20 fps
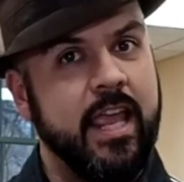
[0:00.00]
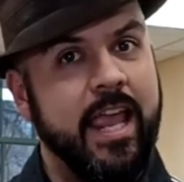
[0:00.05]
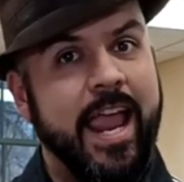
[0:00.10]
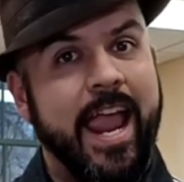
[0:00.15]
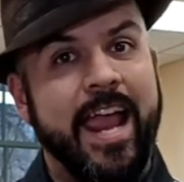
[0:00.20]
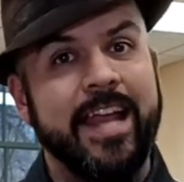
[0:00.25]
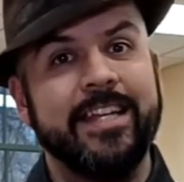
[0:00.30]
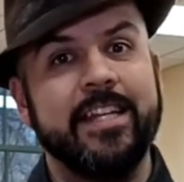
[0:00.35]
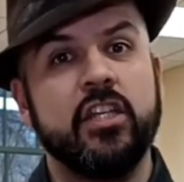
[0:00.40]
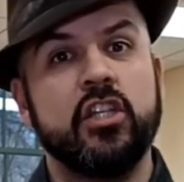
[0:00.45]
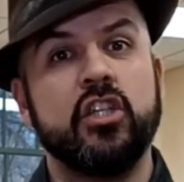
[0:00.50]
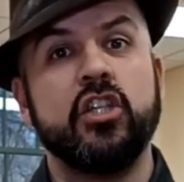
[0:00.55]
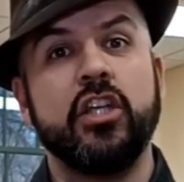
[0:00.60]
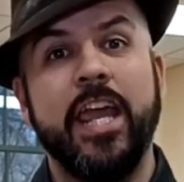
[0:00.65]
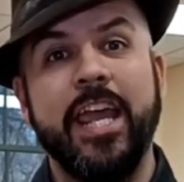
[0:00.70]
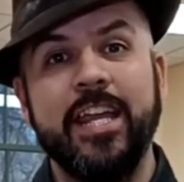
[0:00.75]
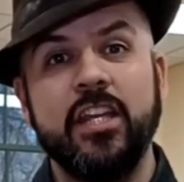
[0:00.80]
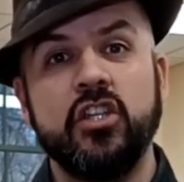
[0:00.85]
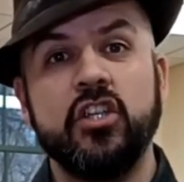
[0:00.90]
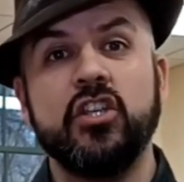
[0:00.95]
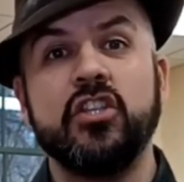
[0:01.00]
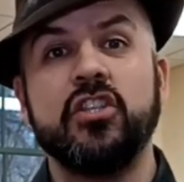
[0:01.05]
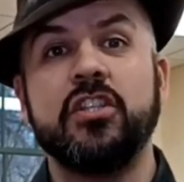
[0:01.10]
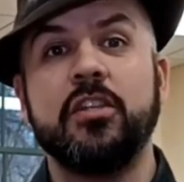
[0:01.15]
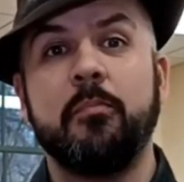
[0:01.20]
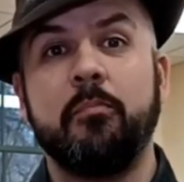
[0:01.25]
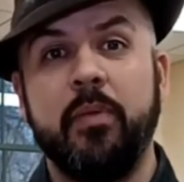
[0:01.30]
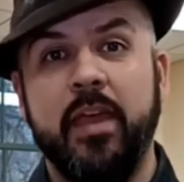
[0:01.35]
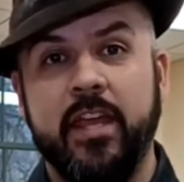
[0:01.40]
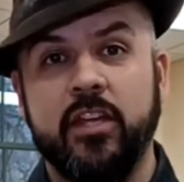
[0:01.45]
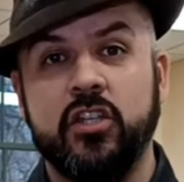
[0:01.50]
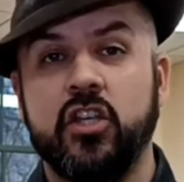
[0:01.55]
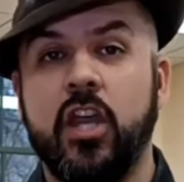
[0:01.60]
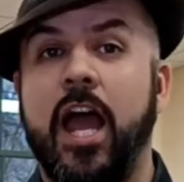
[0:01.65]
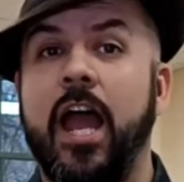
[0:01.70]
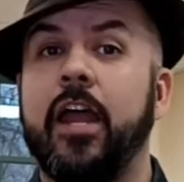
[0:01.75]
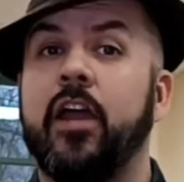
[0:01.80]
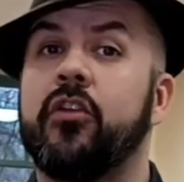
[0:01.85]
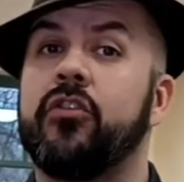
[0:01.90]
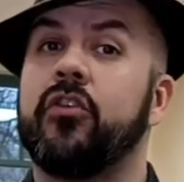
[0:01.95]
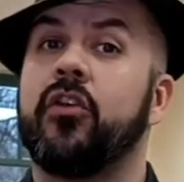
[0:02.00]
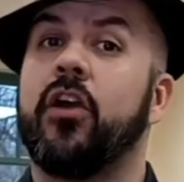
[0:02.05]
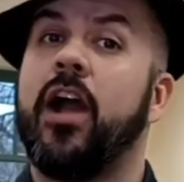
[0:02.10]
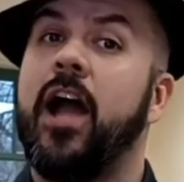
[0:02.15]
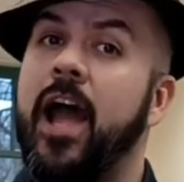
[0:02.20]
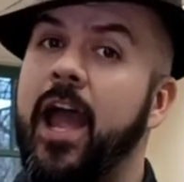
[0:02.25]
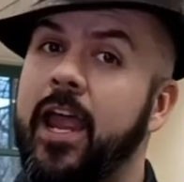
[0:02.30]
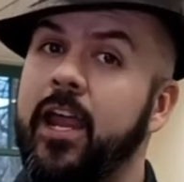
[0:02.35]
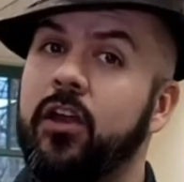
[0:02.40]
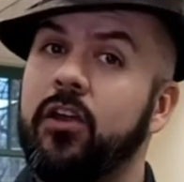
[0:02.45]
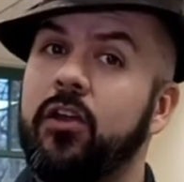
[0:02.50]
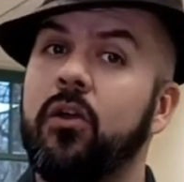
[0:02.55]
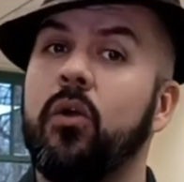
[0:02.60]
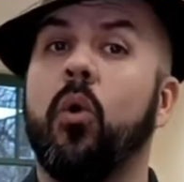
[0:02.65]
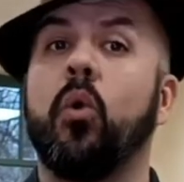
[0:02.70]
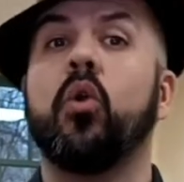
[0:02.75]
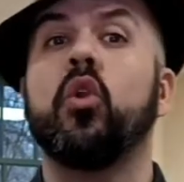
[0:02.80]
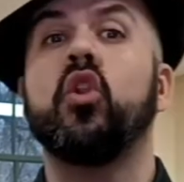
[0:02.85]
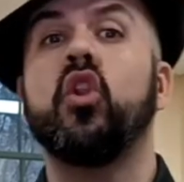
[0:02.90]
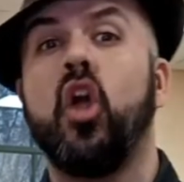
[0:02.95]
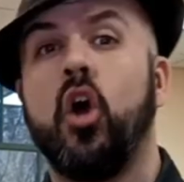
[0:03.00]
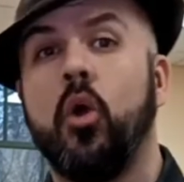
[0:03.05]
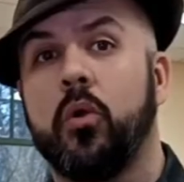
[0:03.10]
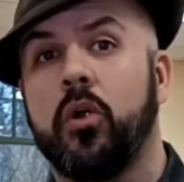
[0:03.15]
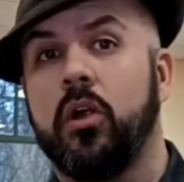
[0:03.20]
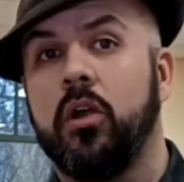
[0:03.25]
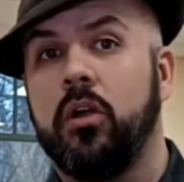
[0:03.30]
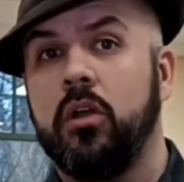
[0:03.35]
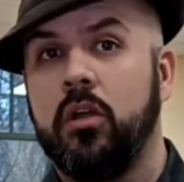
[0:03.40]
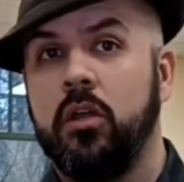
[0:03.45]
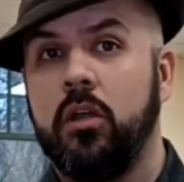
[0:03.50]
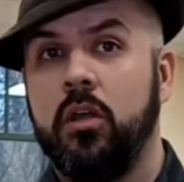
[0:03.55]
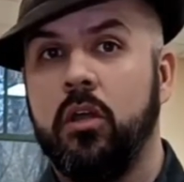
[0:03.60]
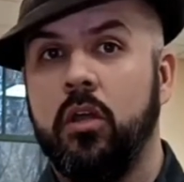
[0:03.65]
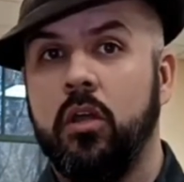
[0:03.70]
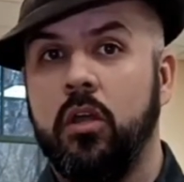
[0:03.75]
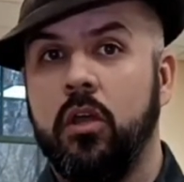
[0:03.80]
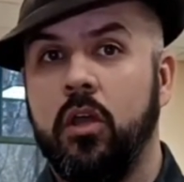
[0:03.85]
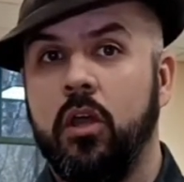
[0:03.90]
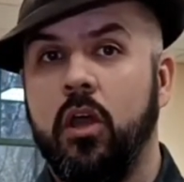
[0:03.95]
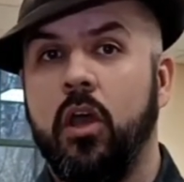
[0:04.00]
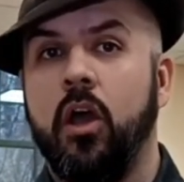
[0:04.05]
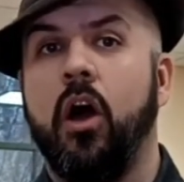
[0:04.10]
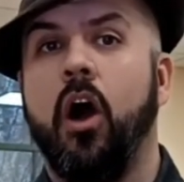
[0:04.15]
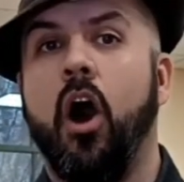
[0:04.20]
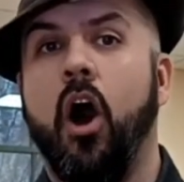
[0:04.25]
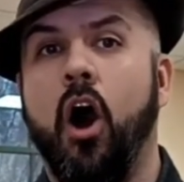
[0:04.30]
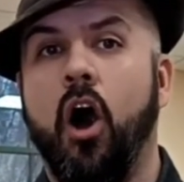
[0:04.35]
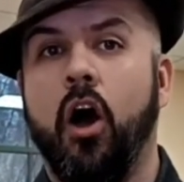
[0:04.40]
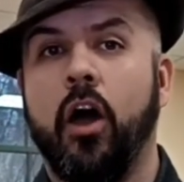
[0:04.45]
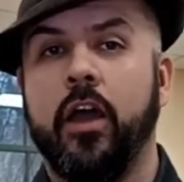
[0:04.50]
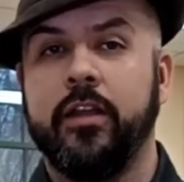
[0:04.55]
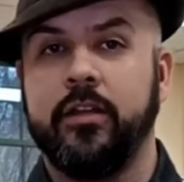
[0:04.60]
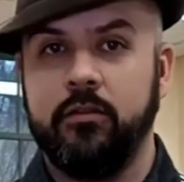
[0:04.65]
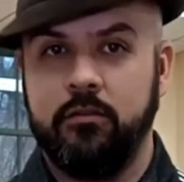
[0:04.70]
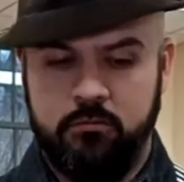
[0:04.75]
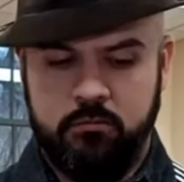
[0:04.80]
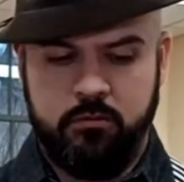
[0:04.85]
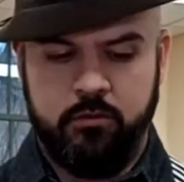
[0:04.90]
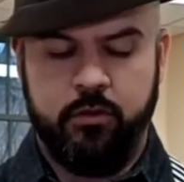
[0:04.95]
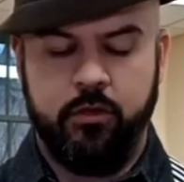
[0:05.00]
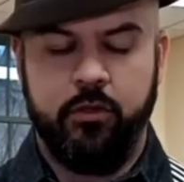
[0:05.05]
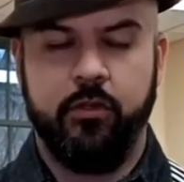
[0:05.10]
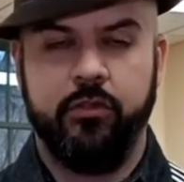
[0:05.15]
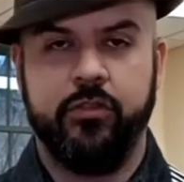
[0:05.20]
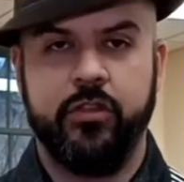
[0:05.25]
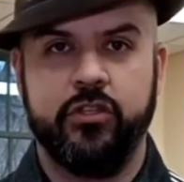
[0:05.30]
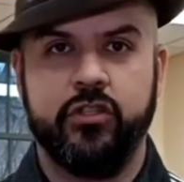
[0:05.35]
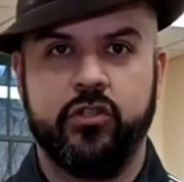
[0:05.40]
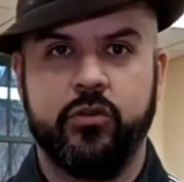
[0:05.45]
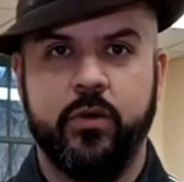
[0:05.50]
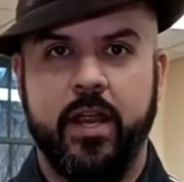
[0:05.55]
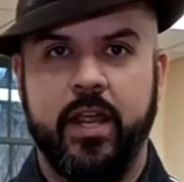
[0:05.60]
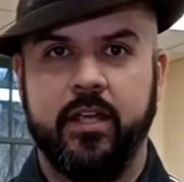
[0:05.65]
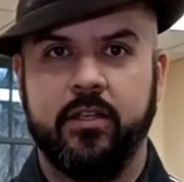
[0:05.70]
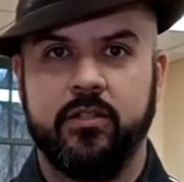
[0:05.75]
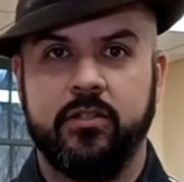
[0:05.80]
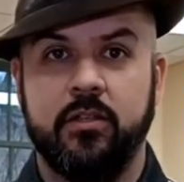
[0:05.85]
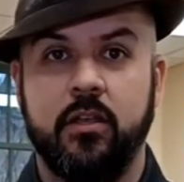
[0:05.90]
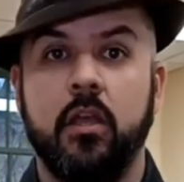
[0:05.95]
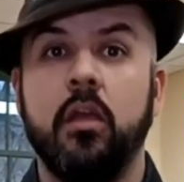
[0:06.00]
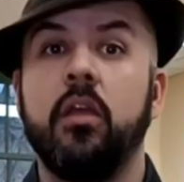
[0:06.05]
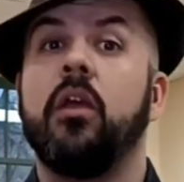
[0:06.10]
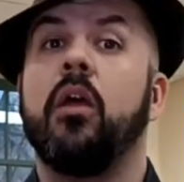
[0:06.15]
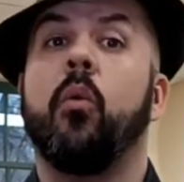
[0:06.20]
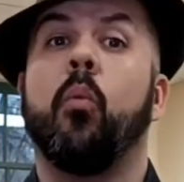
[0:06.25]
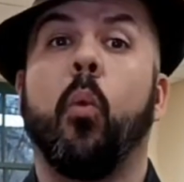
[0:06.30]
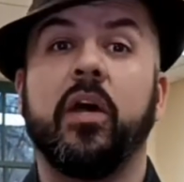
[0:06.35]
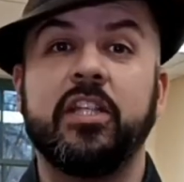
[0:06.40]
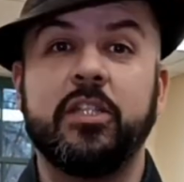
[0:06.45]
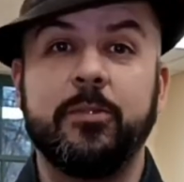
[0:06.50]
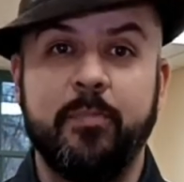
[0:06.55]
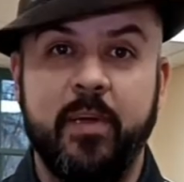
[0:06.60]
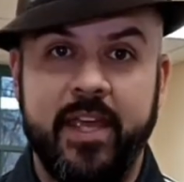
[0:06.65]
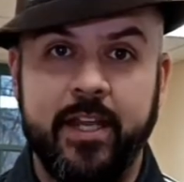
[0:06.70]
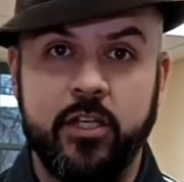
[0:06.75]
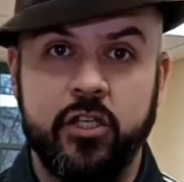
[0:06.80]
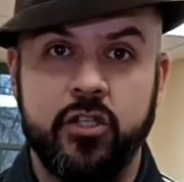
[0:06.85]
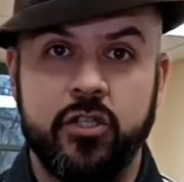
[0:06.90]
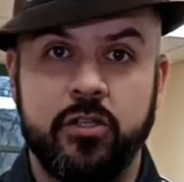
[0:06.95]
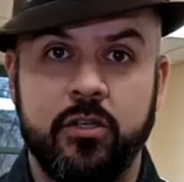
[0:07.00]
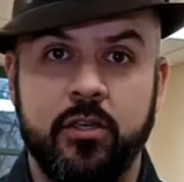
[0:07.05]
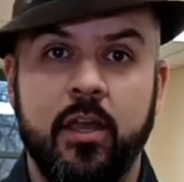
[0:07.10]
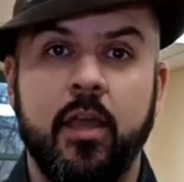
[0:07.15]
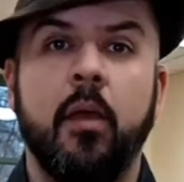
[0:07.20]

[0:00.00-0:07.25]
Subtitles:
and it changes the pitch either higher or lower on the strings. What's pitch?